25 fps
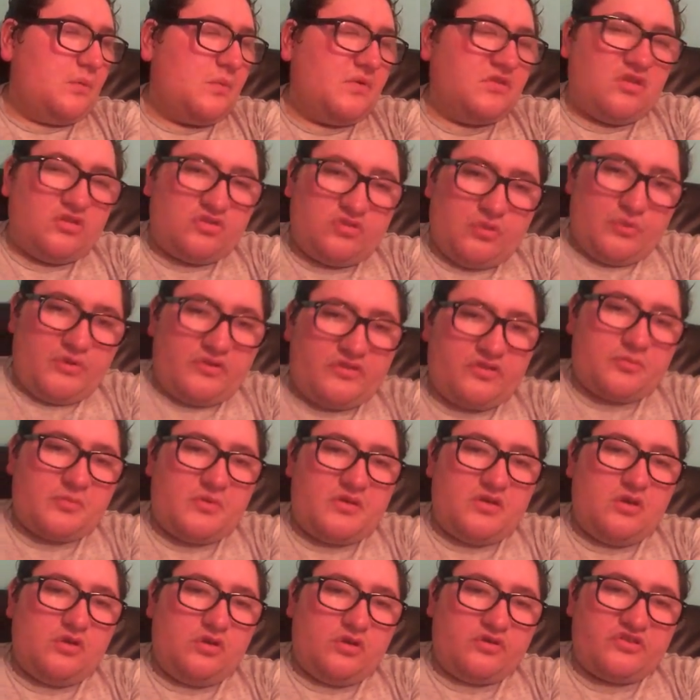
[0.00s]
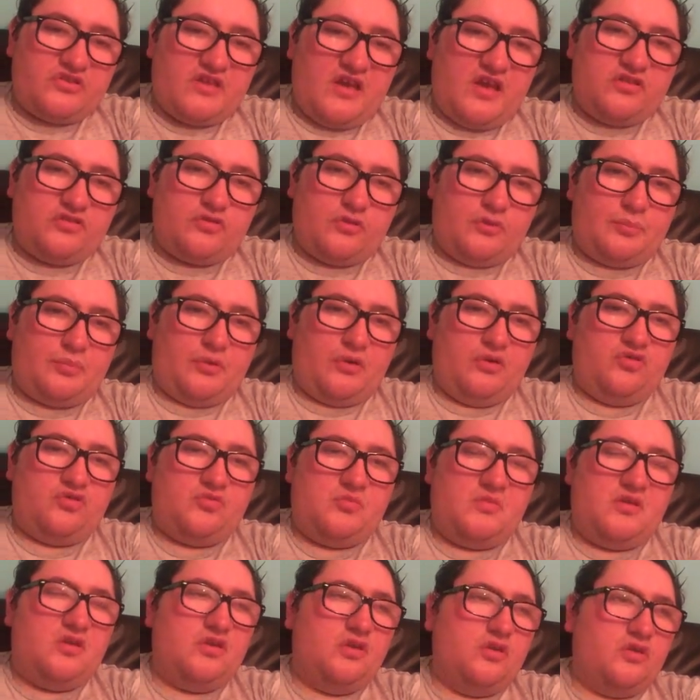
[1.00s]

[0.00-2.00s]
When you're talking to me, you're not scared to approach me.